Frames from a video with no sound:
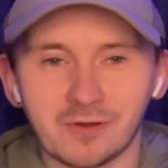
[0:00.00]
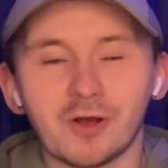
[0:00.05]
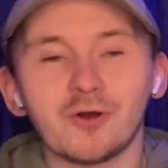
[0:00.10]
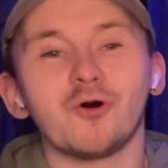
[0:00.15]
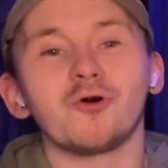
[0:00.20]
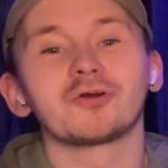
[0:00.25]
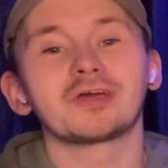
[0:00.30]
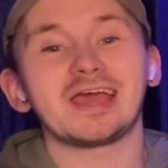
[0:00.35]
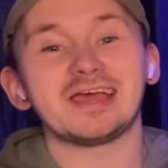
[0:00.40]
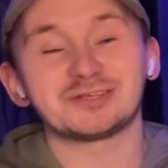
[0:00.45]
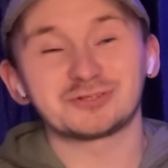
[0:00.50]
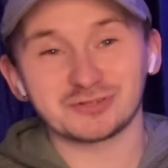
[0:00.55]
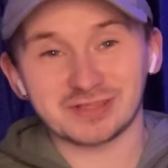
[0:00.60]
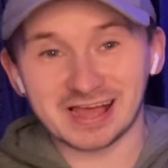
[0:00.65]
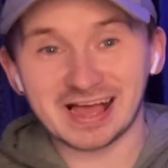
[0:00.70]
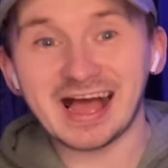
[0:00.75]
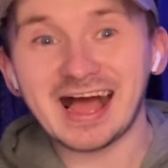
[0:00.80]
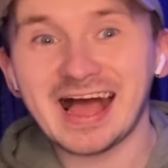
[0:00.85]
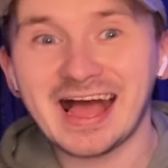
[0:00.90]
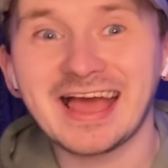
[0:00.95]
Okay, so that
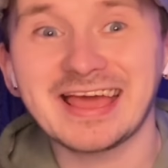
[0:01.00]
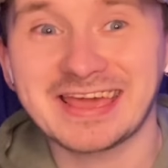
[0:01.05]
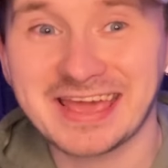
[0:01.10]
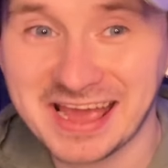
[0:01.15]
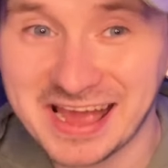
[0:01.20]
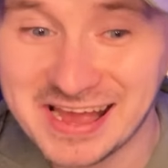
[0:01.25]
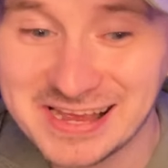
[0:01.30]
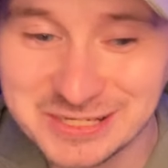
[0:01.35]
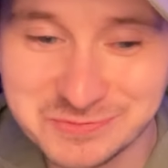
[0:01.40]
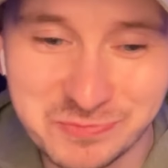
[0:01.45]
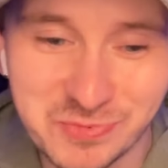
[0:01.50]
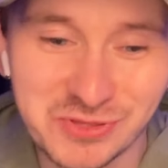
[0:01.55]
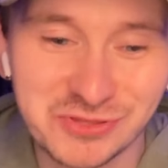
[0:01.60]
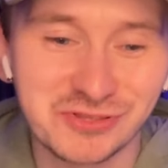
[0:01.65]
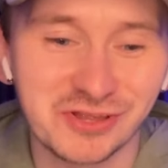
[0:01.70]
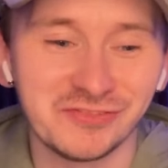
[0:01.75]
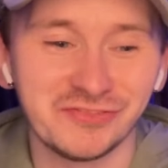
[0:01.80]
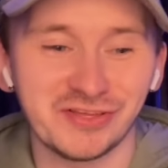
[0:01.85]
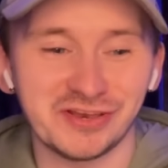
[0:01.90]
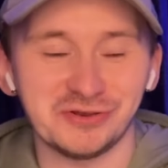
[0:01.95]
hack has been
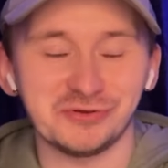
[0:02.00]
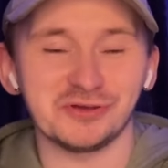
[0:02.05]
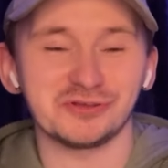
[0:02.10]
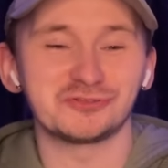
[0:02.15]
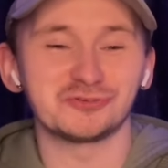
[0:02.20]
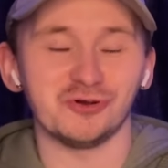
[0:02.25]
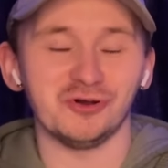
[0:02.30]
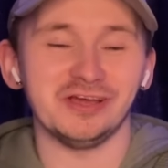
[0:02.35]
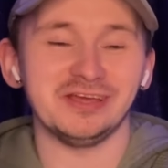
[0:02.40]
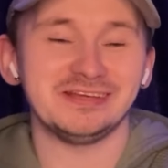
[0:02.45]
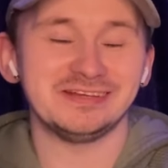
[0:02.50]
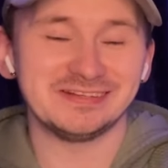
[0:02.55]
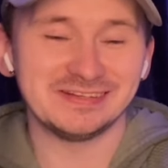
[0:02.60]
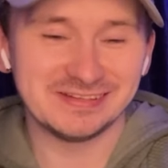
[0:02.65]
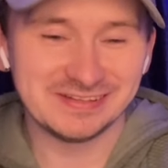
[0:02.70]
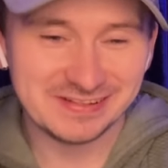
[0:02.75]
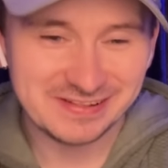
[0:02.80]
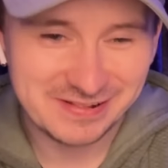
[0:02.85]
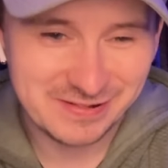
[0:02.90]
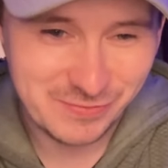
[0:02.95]
turned into a toy.
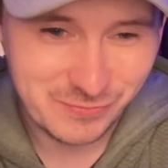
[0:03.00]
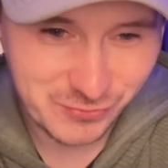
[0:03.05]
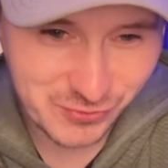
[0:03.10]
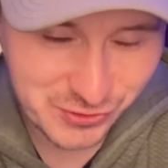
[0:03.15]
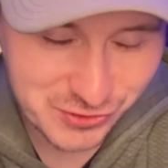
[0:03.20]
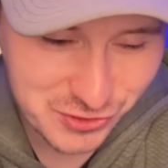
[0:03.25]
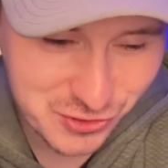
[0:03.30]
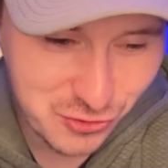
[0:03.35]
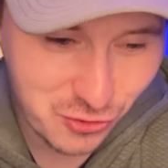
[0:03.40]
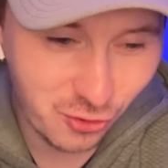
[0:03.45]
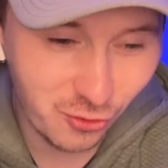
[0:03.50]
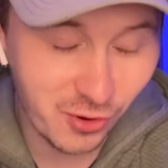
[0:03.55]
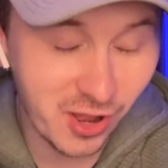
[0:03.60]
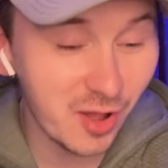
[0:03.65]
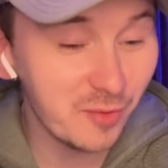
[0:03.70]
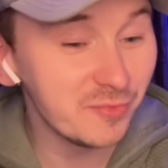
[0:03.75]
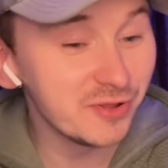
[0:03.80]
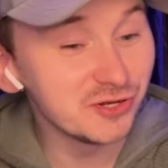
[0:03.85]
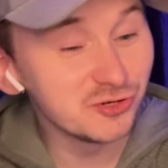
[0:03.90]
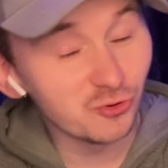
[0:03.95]
There you go.
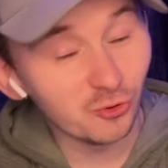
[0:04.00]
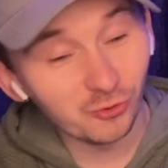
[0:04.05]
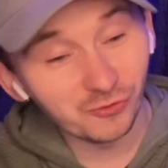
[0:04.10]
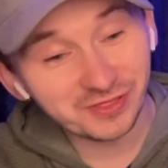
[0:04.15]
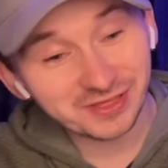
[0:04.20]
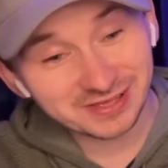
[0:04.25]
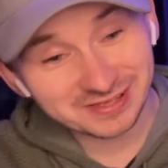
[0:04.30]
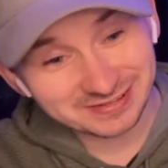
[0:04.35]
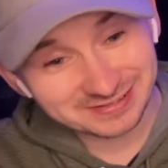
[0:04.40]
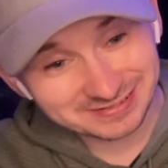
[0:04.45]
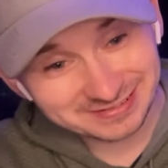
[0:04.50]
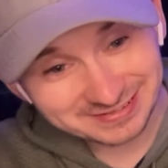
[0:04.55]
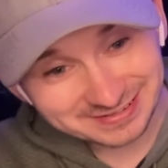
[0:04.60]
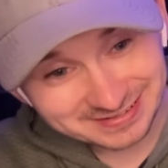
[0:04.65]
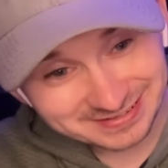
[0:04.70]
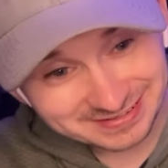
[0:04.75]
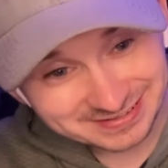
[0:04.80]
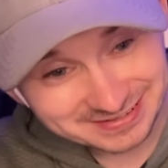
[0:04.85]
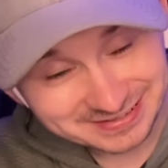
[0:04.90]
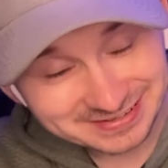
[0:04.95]
And we know that
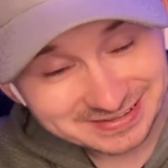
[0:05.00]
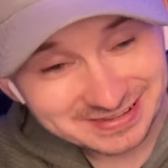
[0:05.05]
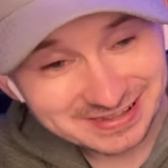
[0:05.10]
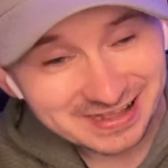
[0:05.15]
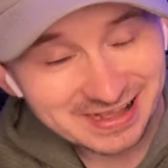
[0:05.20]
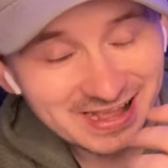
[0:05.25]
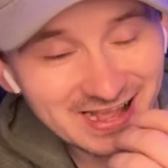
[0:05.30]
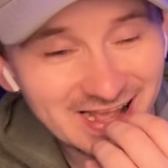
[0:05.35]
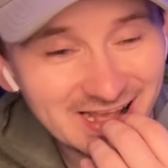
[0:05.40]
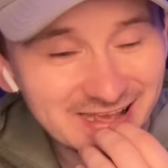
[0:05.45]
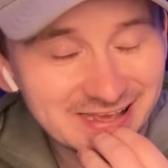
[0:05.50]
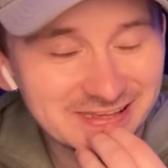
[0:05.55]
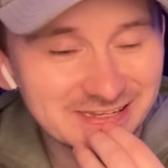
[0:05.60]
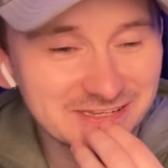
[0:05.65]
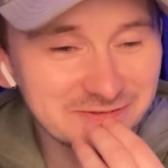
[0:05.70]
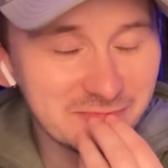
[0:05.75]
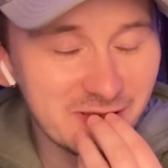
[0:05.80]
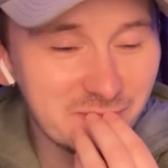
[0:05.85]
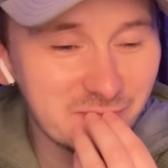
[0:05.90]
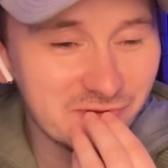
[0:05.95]
Hack is a
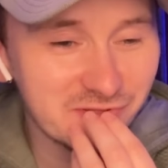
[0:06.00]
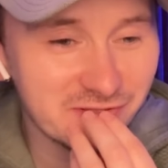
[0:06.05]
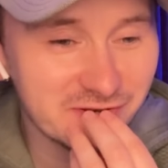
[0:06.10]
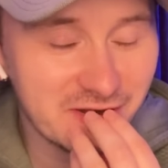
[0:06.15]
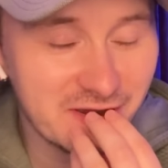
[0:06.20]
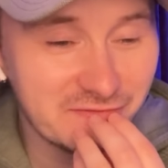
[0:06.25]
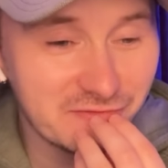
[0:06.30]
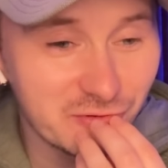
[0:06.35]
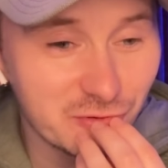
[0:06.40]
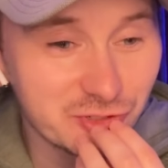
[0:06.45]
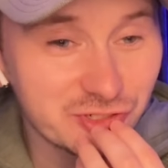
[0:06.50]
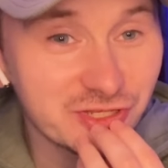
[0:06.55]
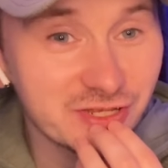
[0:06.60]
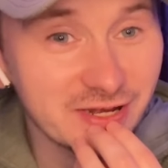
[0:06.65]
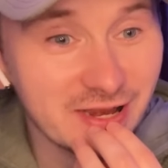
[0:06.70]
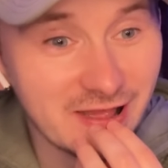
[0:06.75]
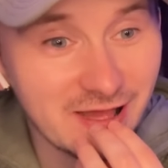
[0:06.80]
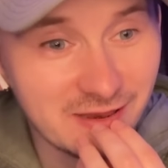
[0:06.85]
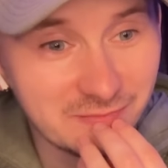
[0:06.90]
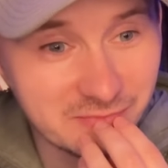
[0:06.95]
member of the Revolutionary
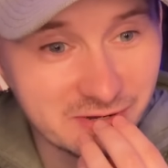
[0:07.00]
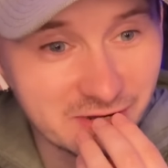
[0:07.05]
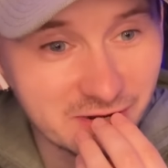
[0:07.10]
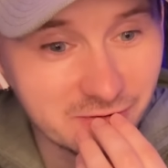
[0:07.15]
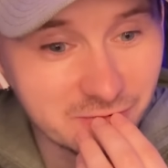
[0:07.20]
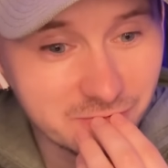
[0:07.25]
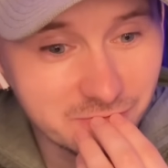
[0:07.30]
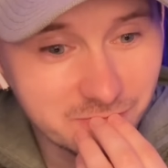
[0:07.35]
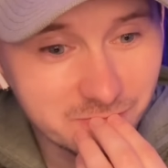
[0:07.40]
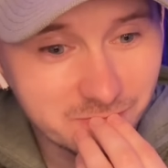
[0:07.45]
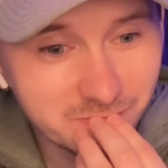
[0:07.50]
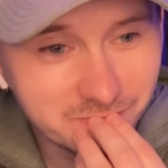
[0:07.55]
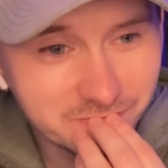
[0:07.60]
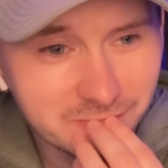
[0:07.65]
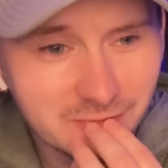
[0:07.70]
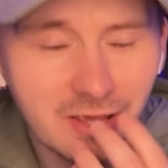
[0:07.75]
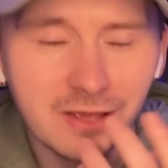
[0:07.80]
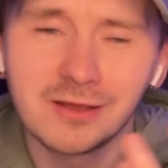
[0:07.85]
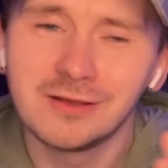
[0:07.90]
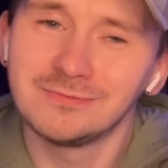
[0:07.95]
Army now.
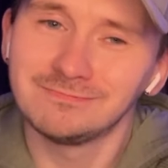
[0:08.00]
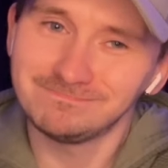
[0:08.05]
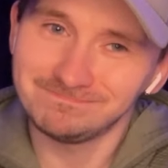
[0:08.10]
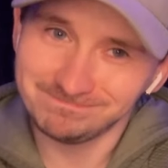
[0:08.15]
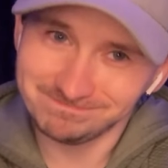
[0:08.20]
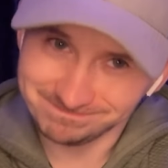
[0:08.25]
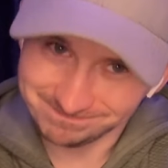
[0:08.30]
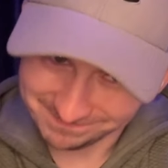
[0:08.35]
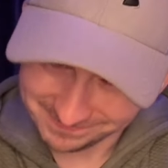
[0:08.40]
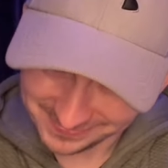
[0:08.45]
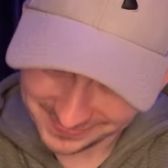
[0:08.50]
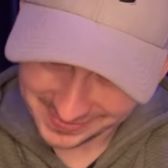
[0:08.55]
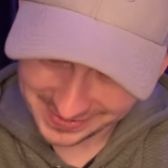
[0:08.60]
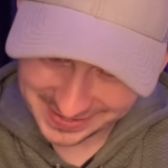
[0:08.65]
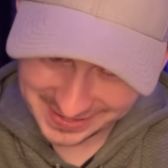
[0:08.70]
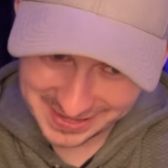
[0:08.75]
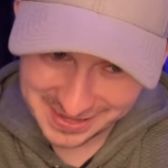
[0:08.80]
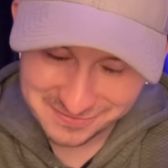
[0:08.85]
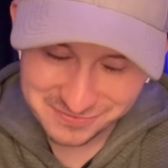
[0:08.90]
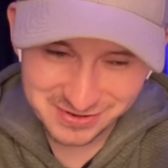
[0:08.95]

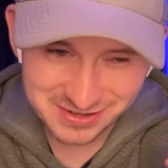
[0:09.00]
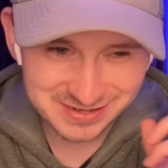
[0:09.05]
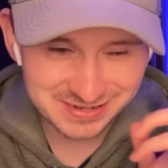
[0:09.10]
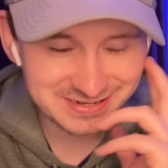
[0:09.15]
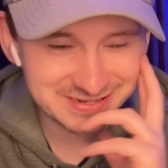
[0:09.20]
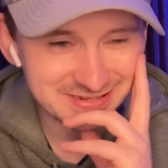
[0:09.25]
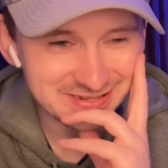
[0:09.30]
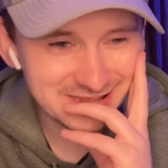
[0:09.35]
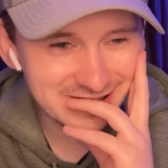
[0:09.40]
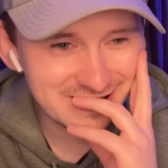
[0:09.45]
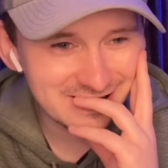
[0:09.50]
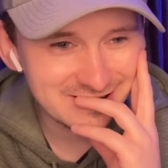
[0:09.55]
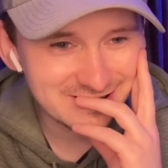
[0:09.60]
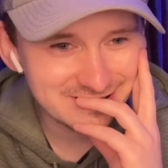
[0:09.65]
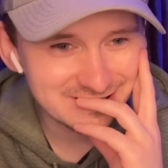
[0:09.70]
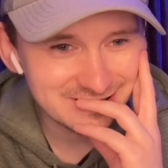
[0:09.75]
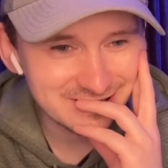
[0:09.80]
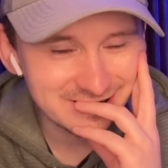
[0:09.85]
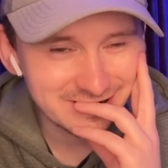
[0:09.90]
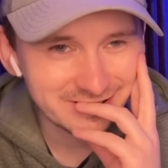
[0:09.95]
Even, yeah,
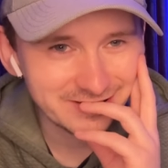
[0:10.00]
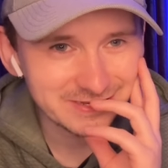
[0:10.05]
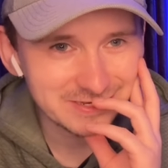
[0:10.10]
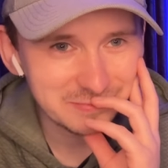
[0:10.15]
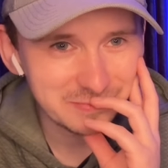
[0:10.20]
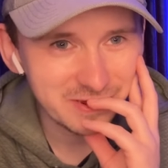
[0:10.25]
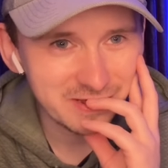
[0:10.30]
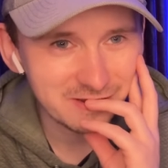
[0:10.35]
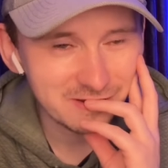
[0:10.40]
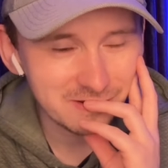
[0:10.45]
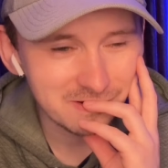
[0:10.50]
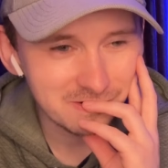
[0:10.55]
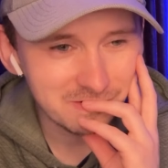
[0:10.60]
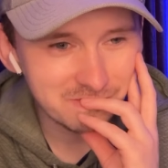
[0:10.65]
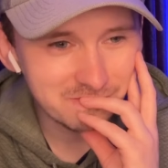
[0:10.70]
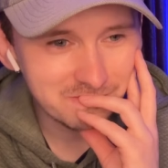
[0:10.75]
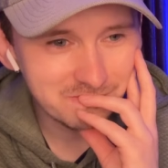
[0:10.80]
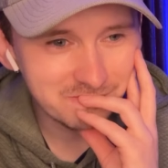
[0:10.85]
King Elizabello.